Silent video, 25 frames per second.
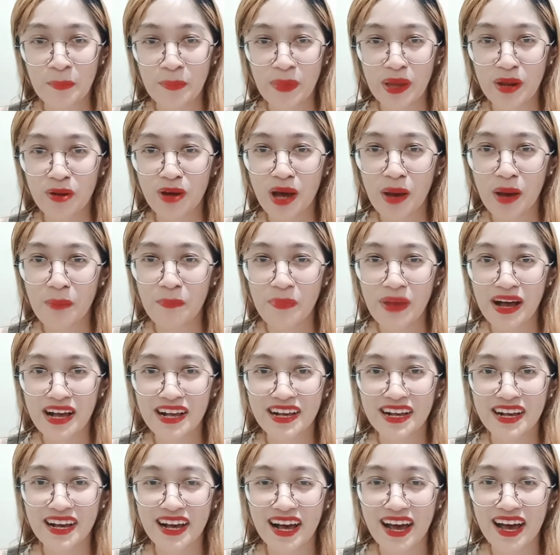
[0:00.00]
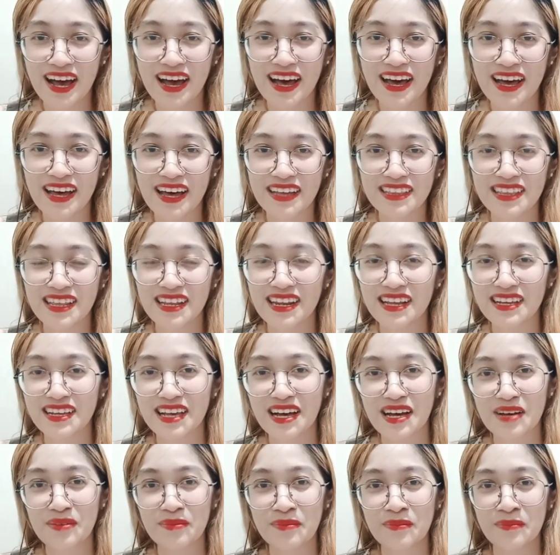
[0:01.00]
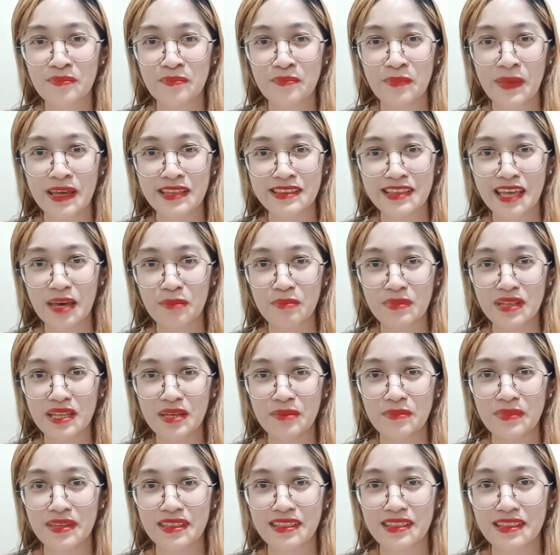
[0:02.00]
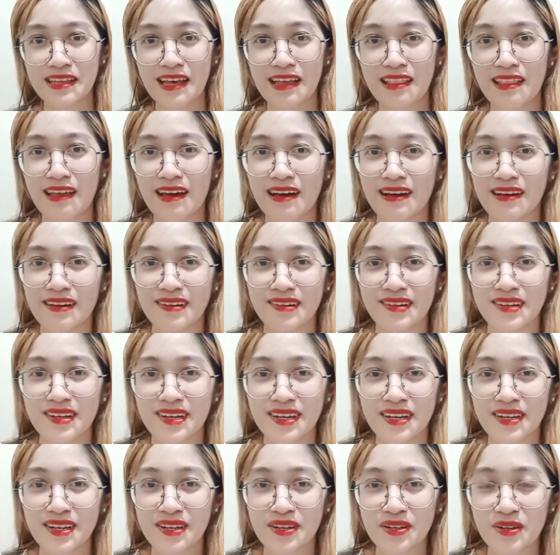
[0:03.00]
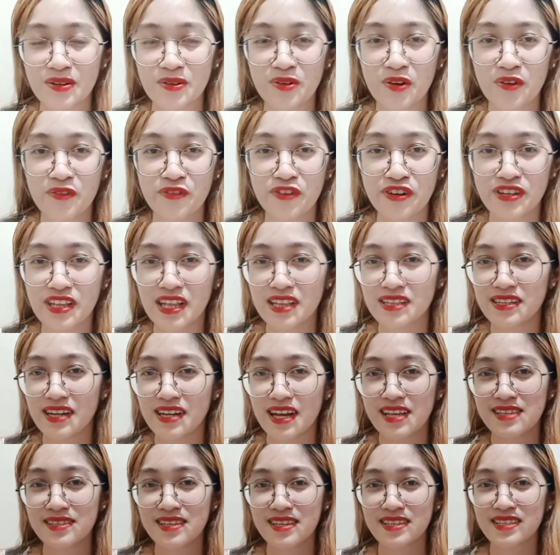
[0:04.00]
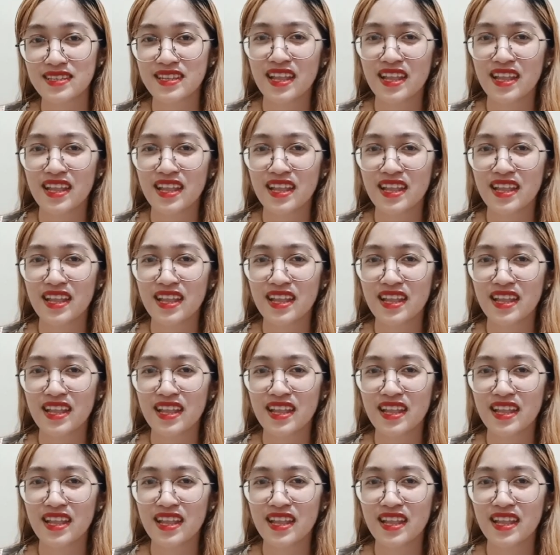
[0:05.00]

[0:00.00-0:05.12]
Pero kapag talagang may time limit ka lang, go for the chances